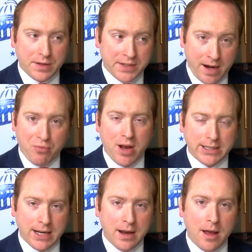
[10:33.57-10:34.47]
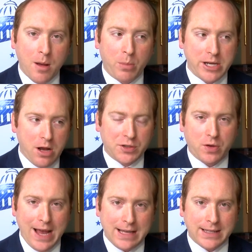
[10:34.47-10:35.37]
the senate president but he
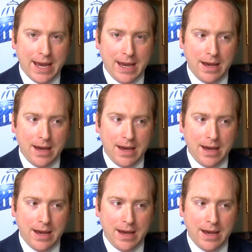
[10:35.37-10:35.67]
also has a,